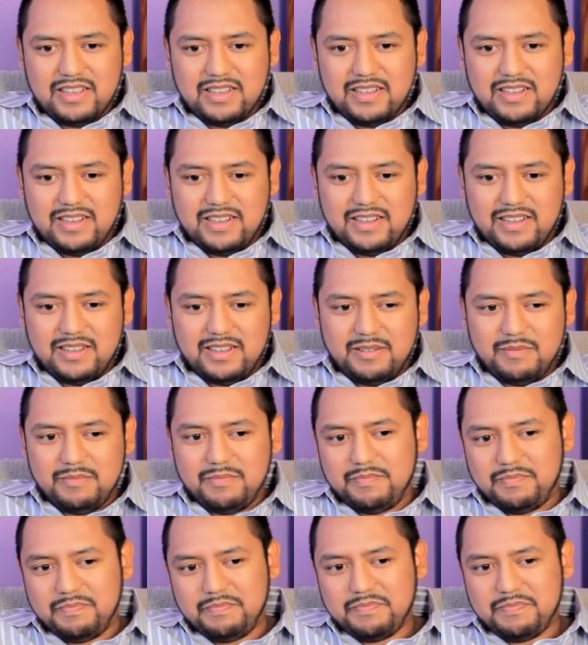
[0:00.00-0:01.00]

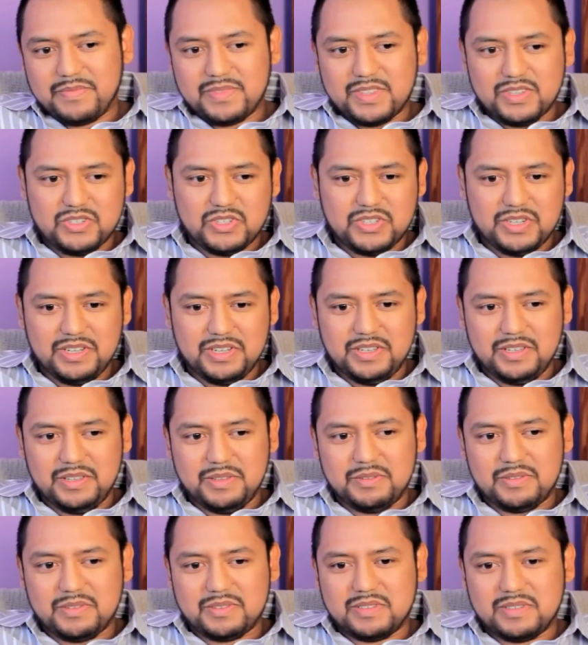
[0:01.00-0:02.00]
um,
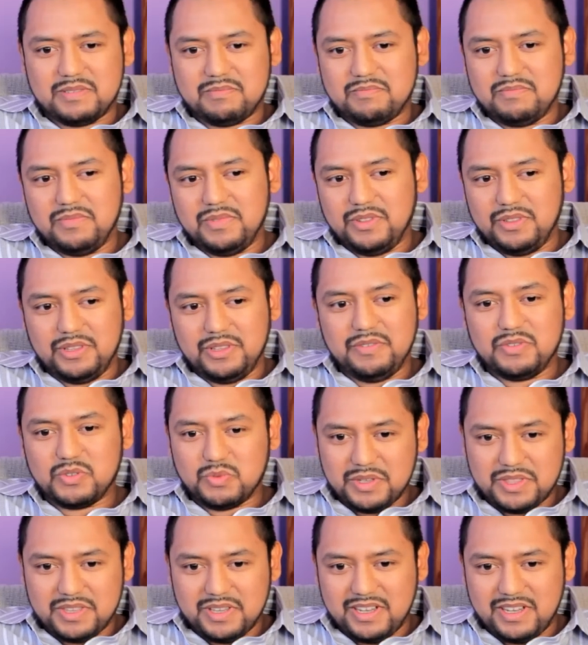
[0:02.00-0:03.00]
she lives
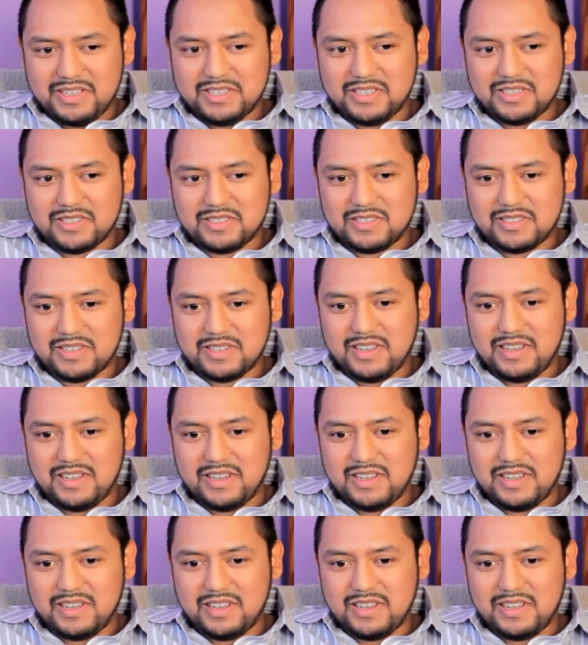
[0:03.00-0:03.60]
with us.